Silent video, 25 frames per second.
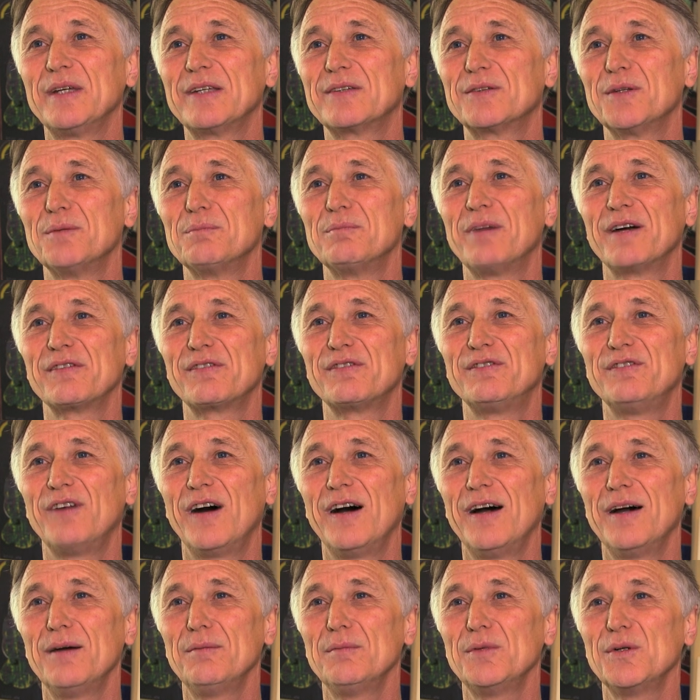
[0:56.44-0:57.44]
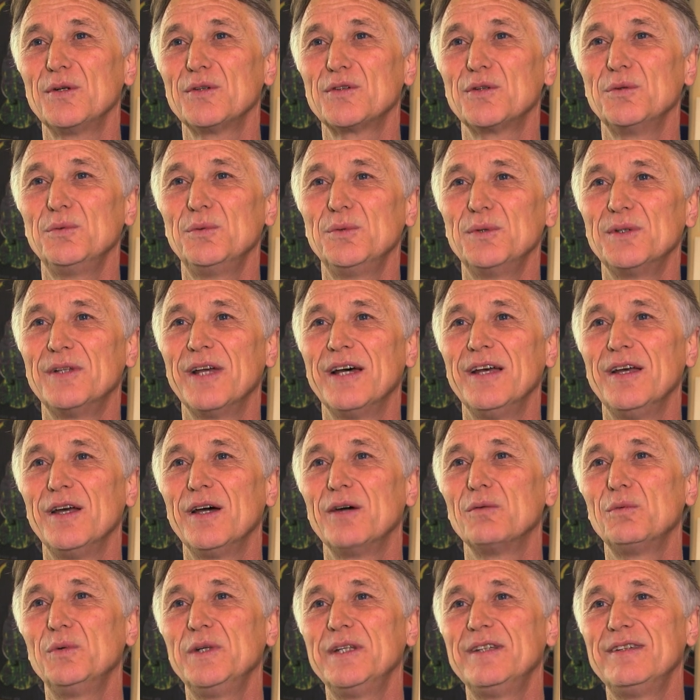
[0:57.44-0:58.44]
picked up by farmers who would,
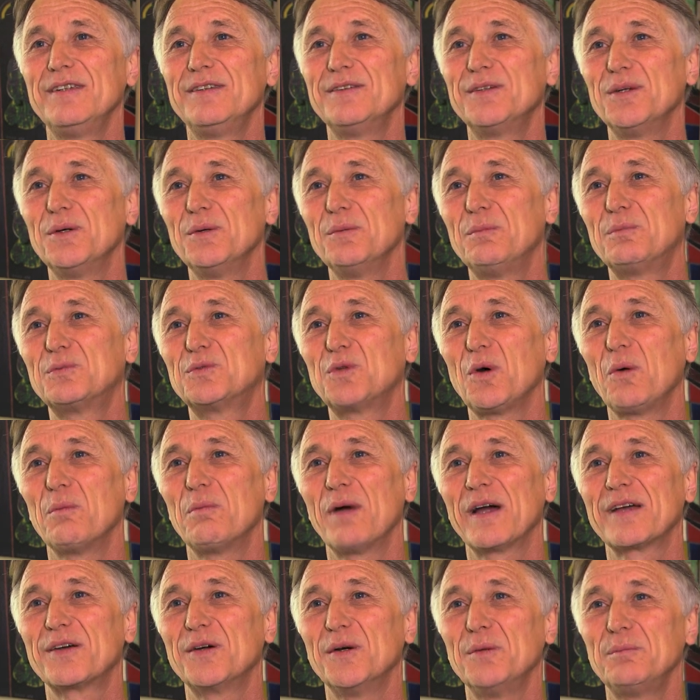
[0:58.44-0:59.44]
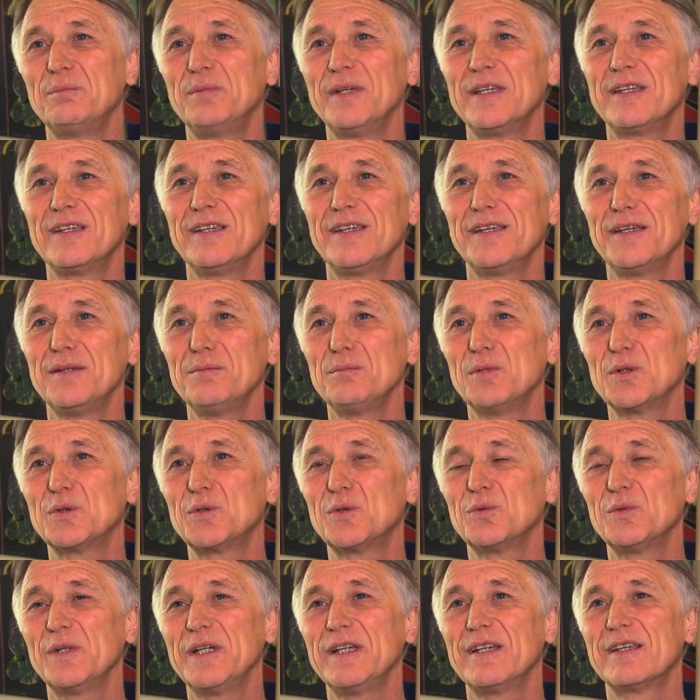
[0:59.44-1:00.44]
we did the tobacco picking in
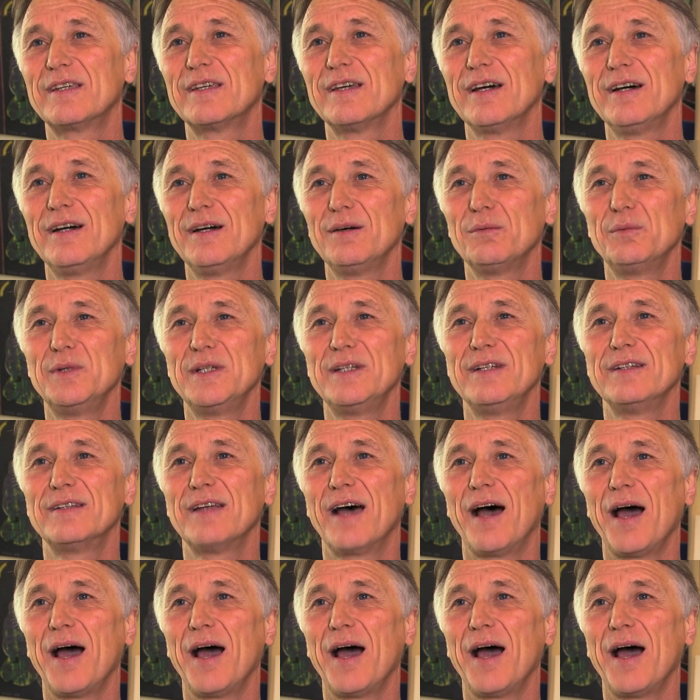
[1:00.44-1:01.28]
Motueka, we did